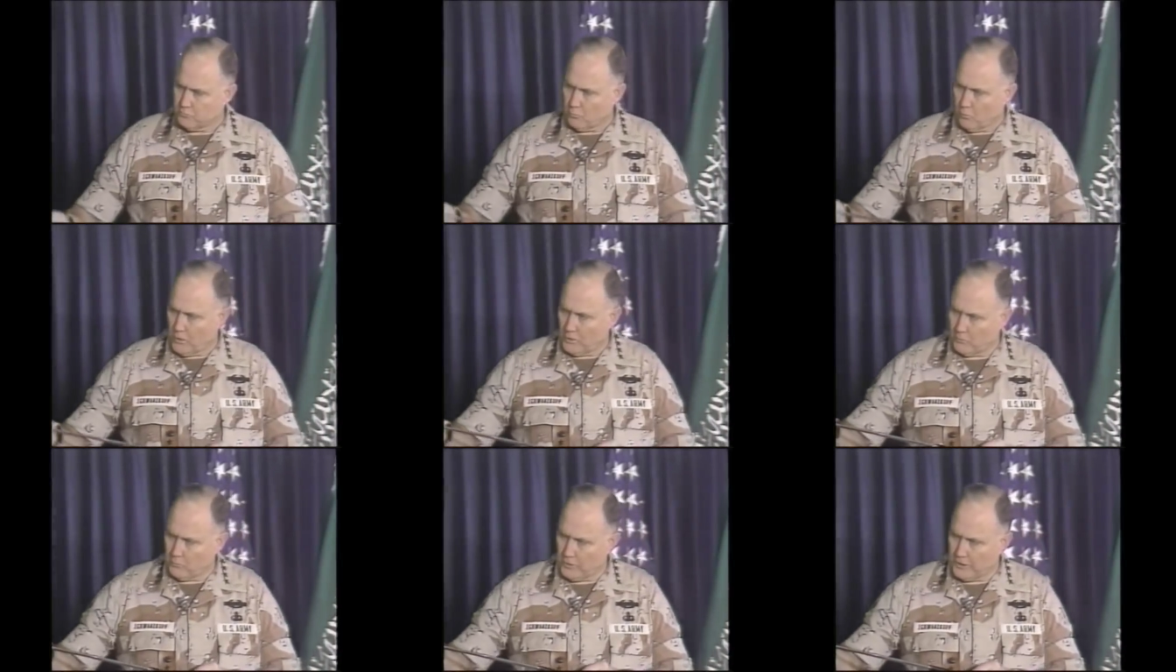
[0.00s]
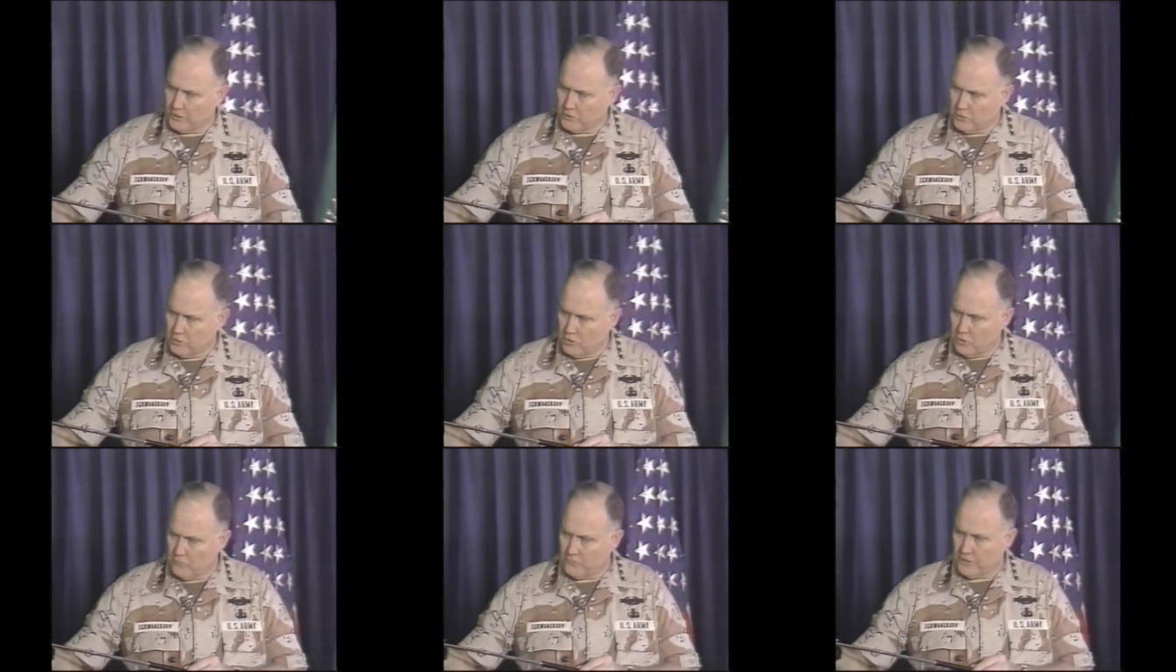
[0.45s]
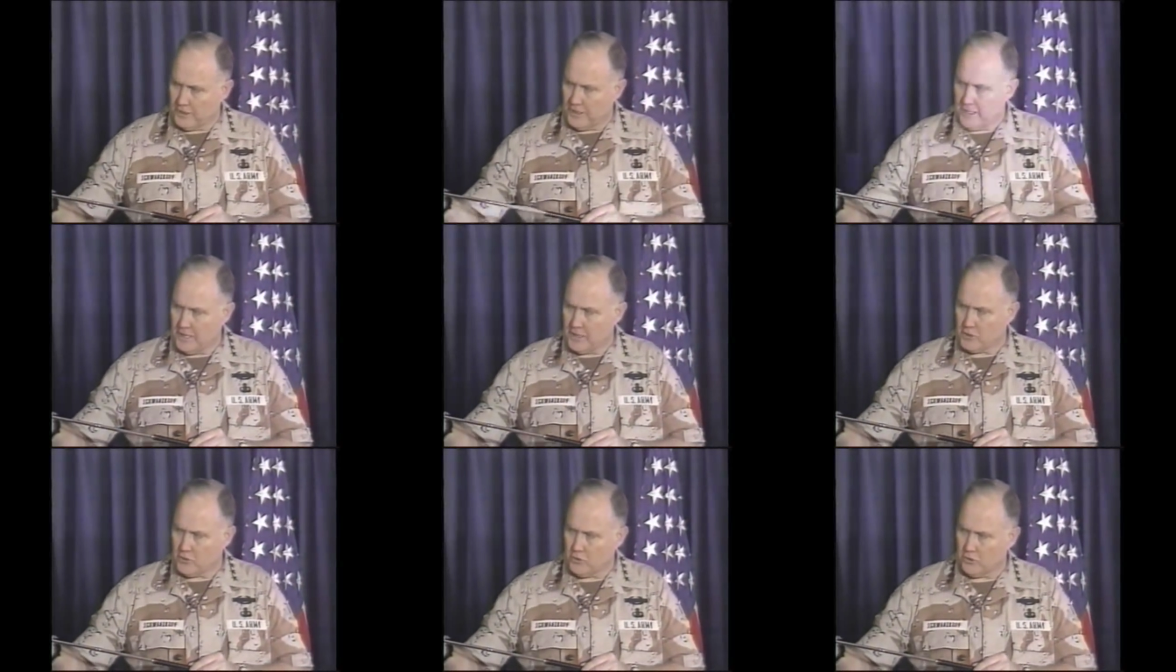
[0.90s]
When we knew that
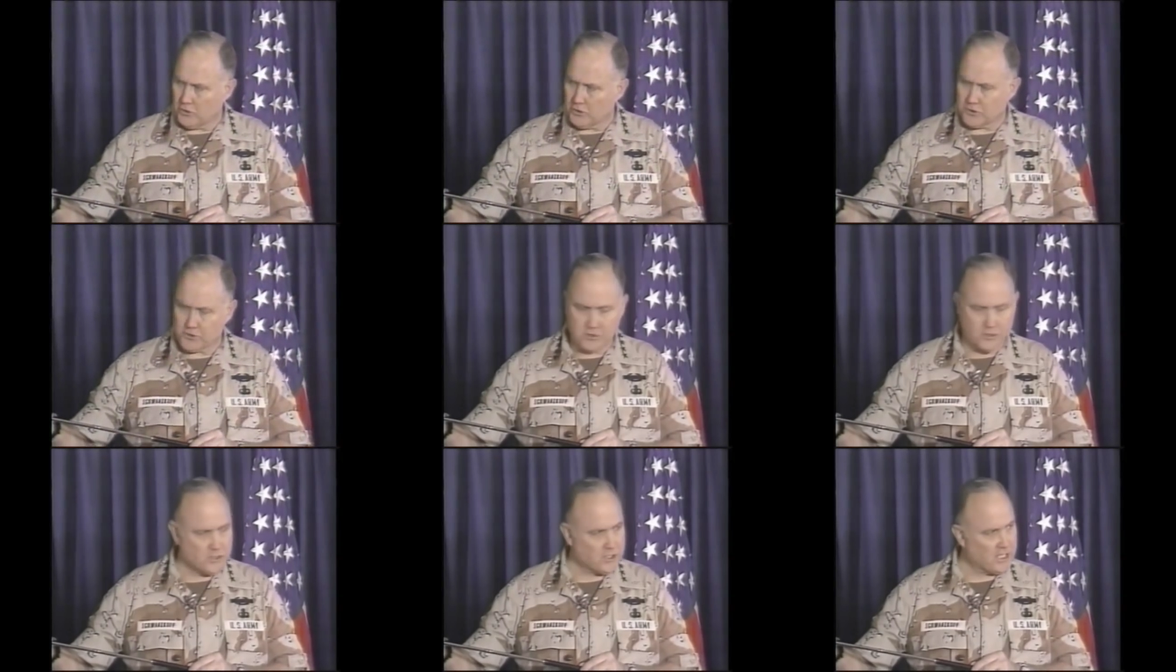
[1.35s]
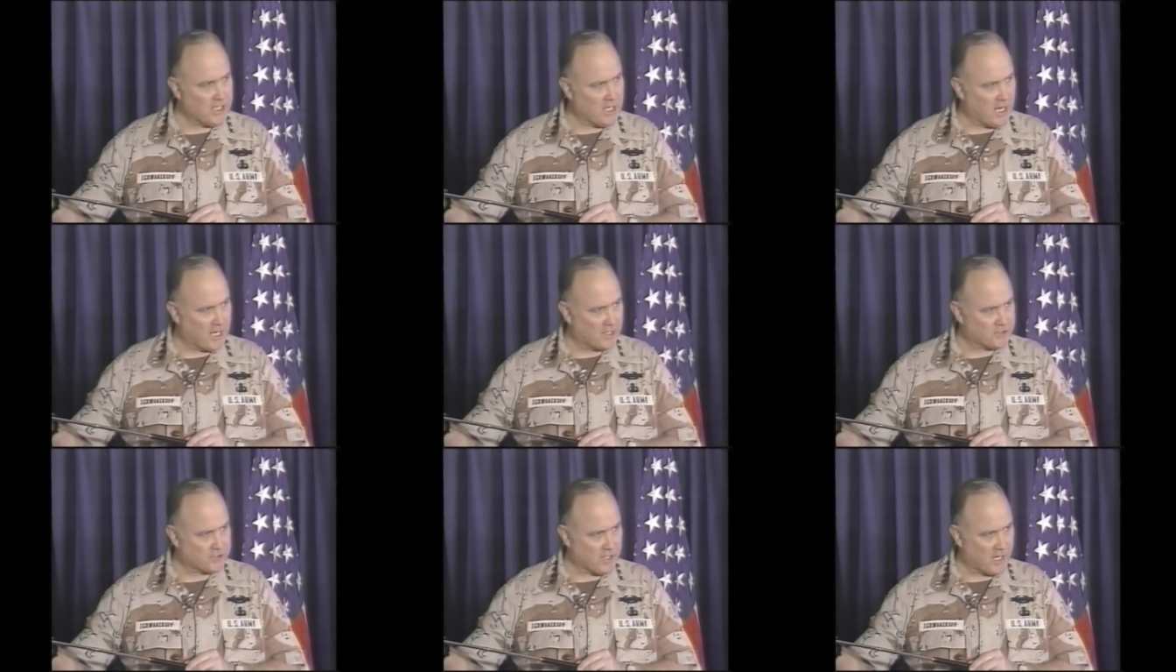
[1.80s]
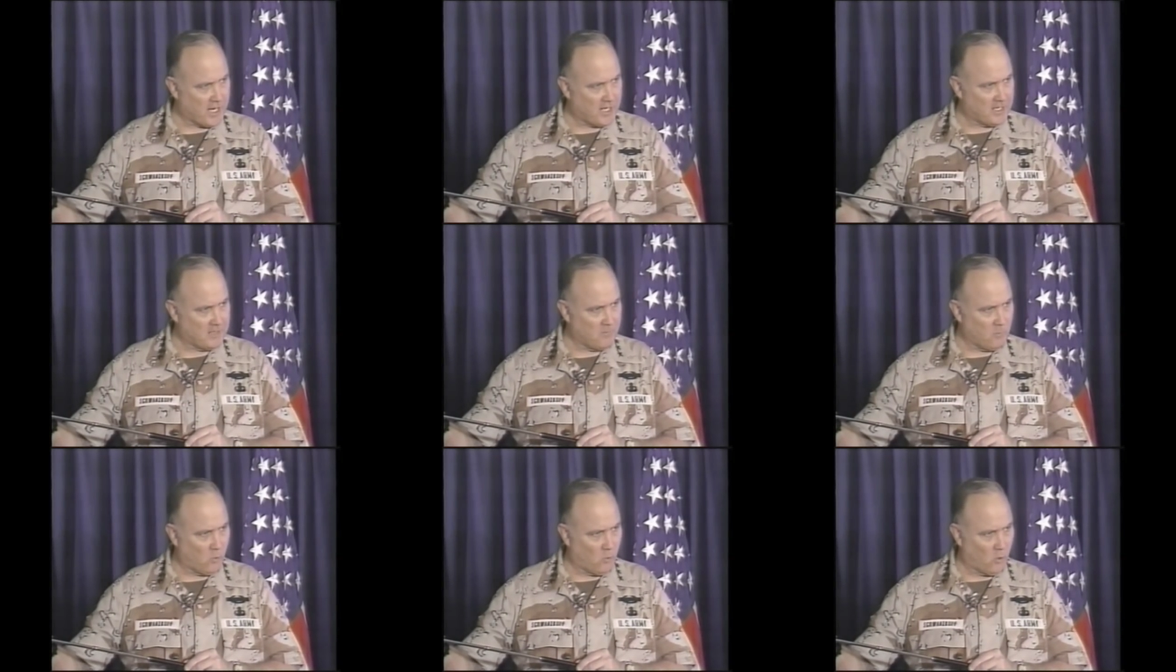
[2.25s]
he couldn't see us
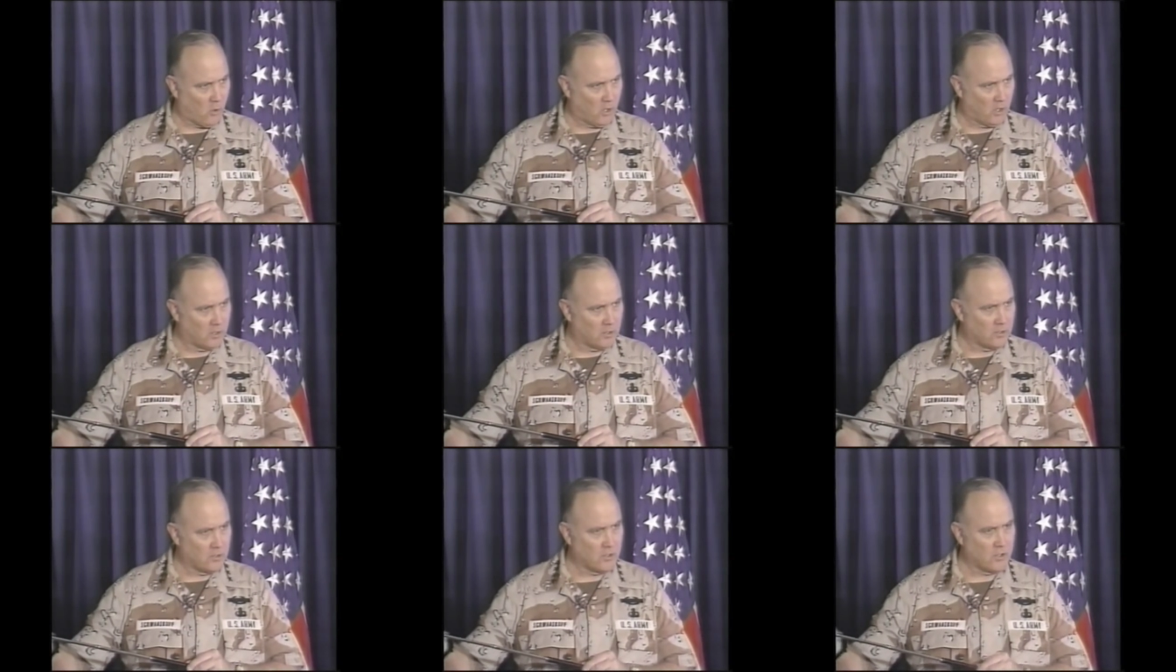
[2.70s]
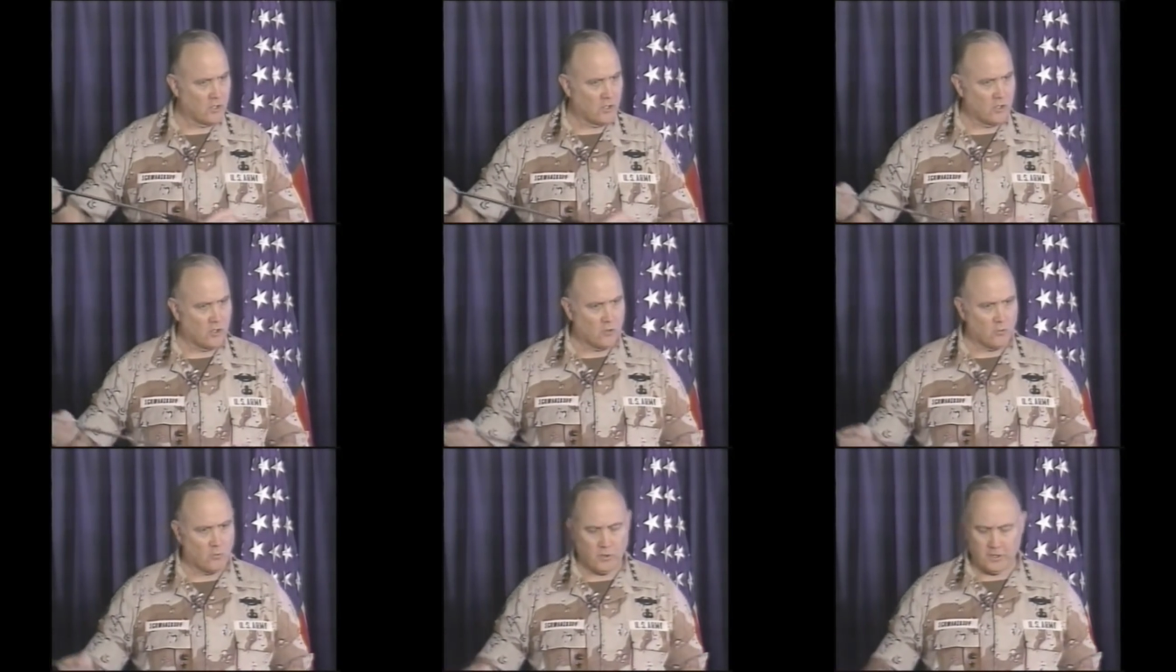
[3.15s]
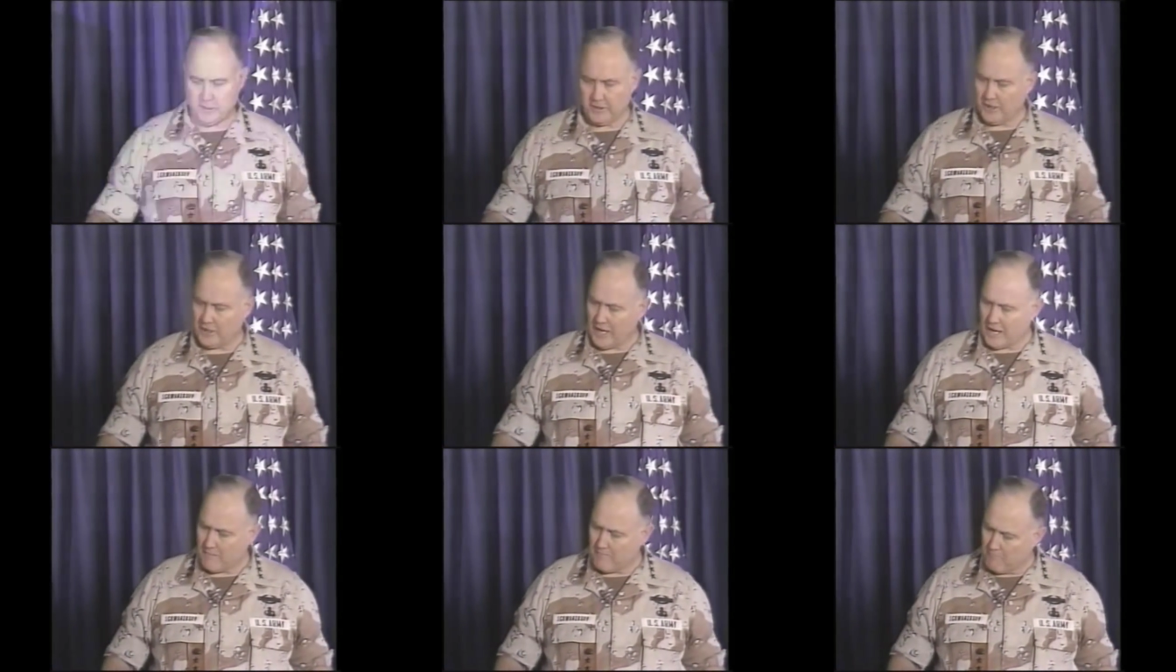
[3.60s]
anymore, we
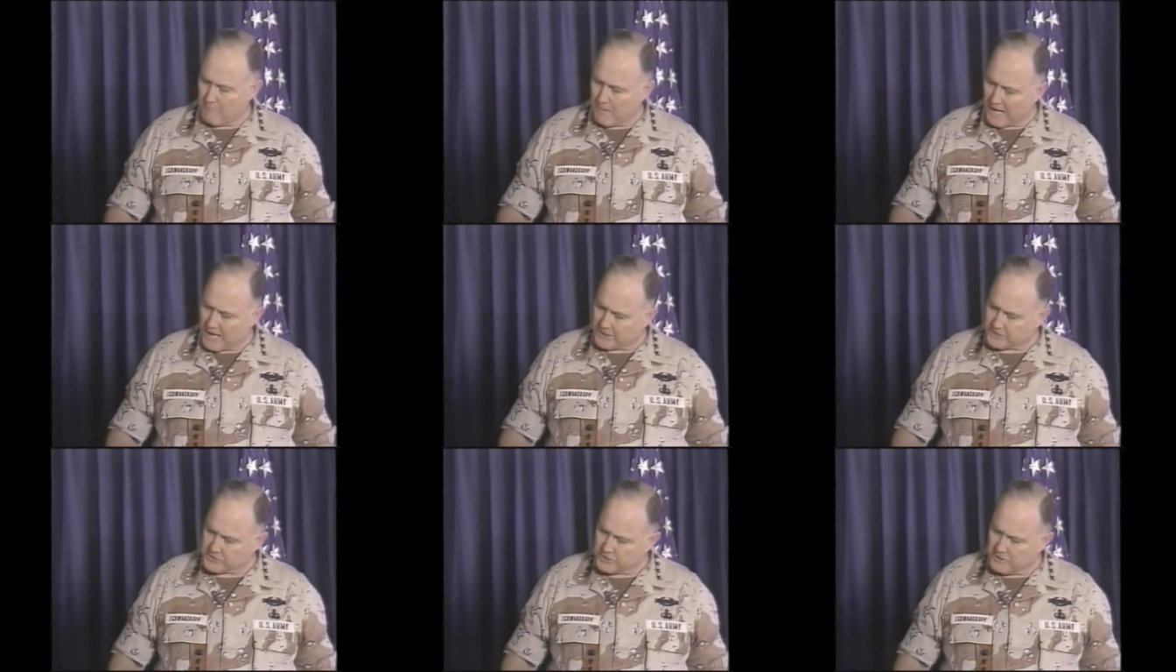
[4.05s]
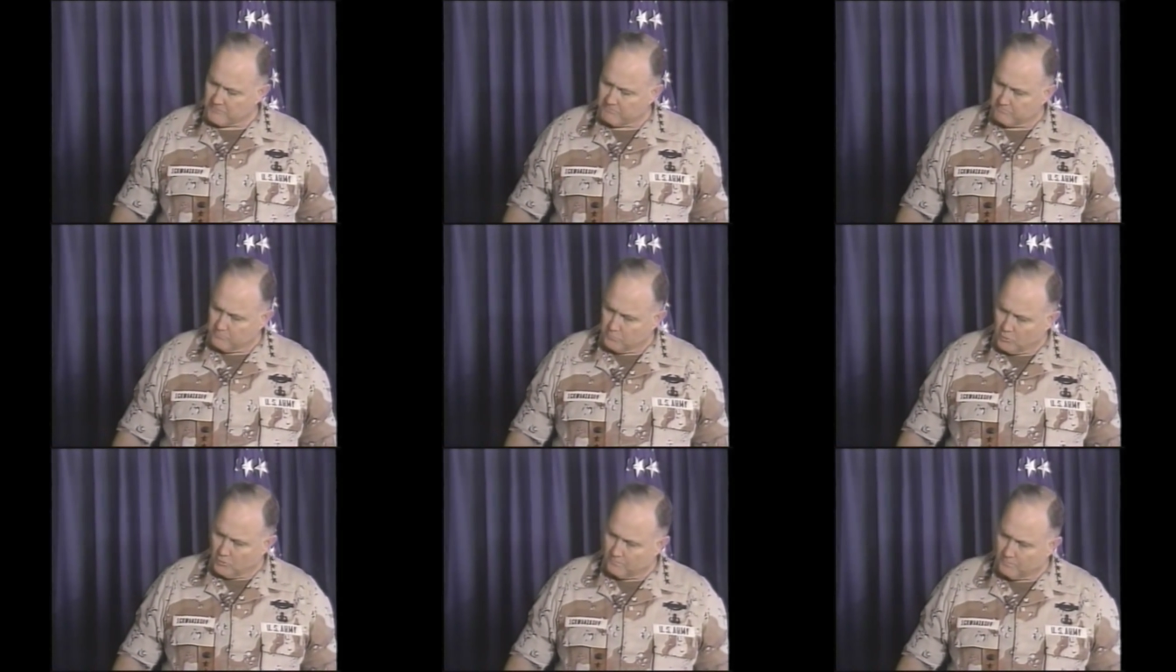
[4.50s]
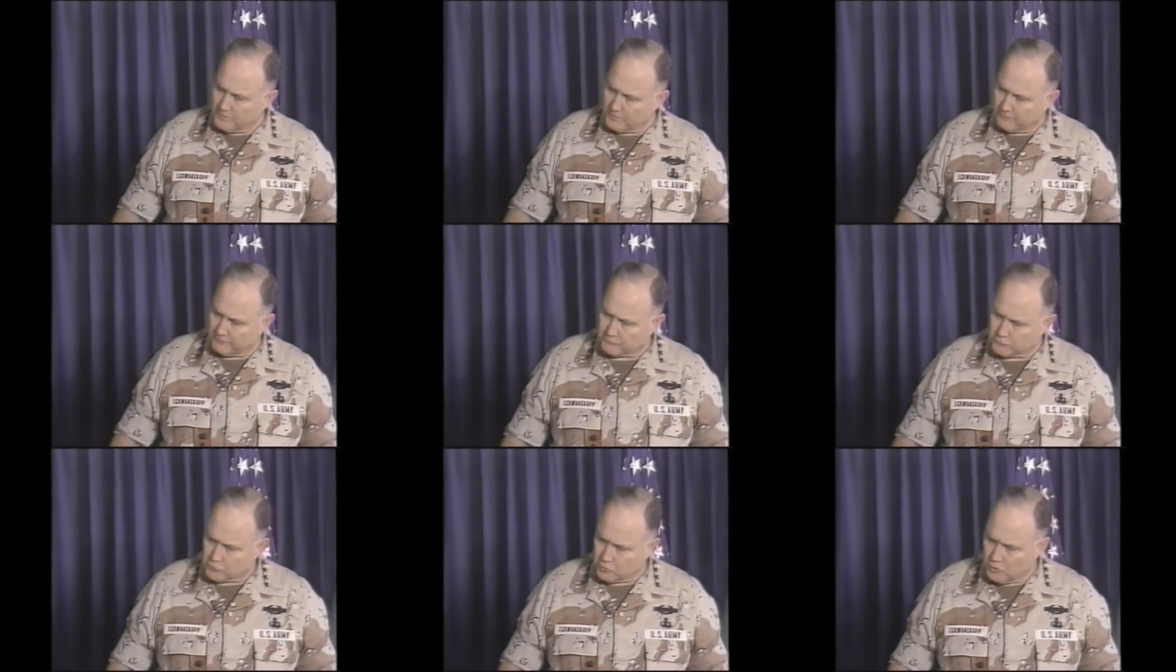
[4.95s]
did a massive movement
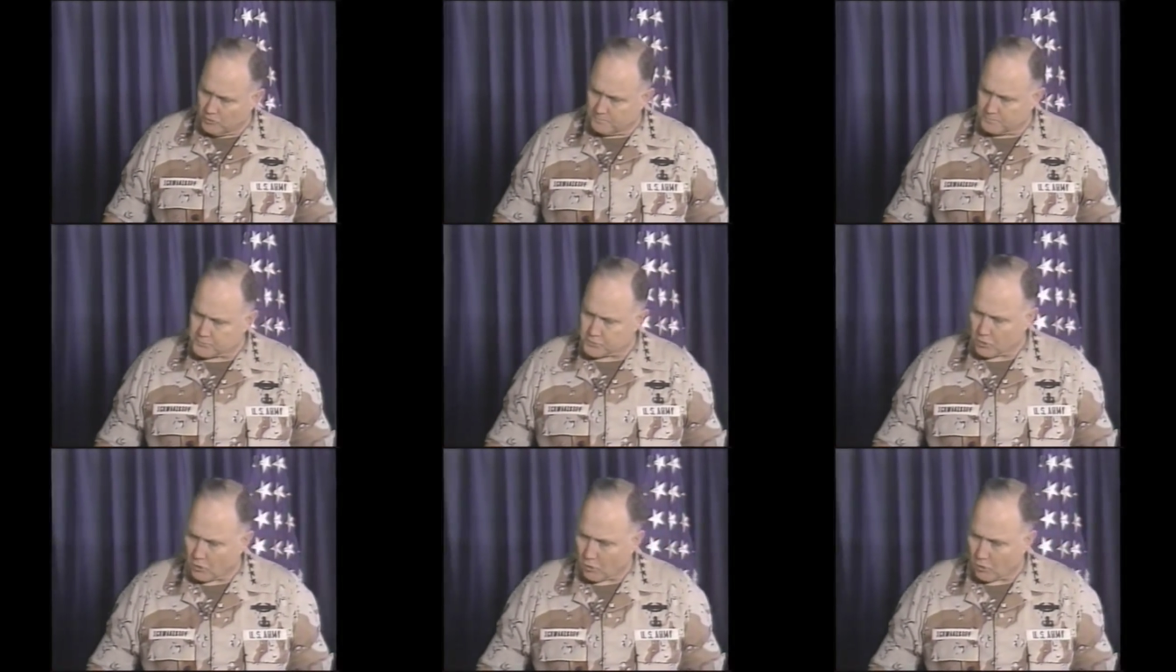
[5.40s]
of troops